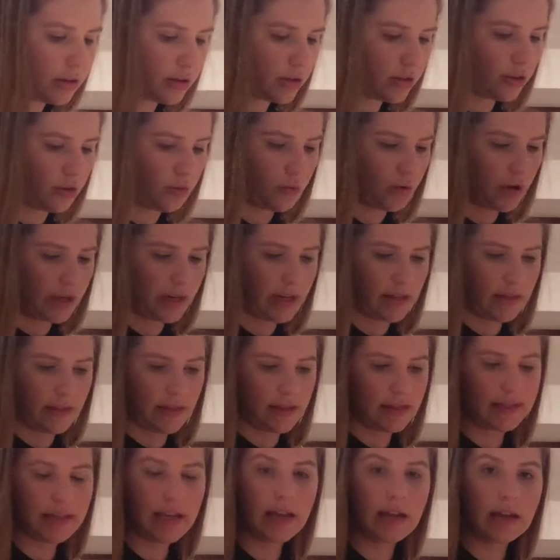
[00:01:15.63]
The one in
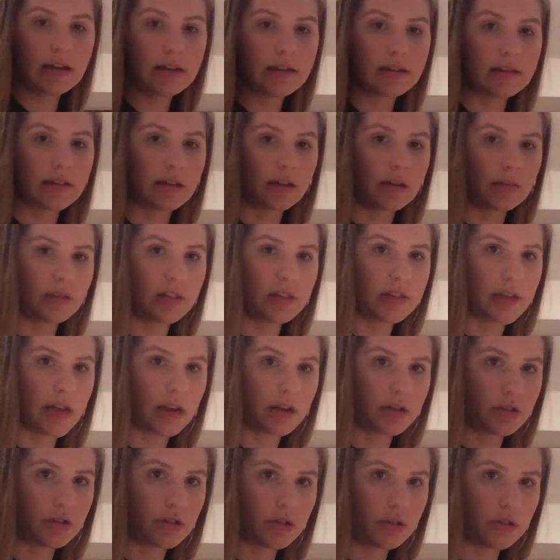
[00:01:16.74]
this hand is going to be
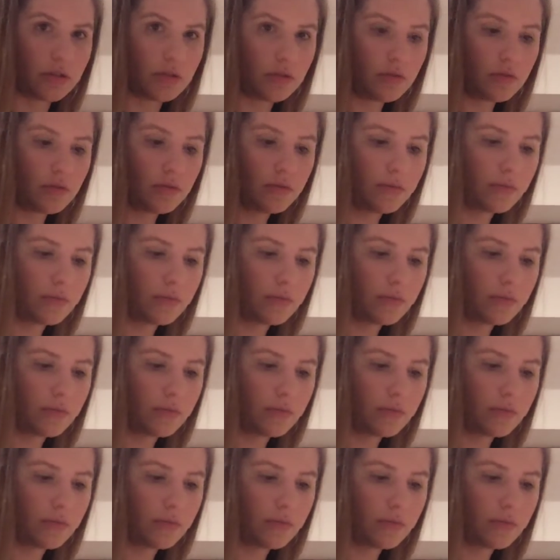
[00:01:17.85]
section 2.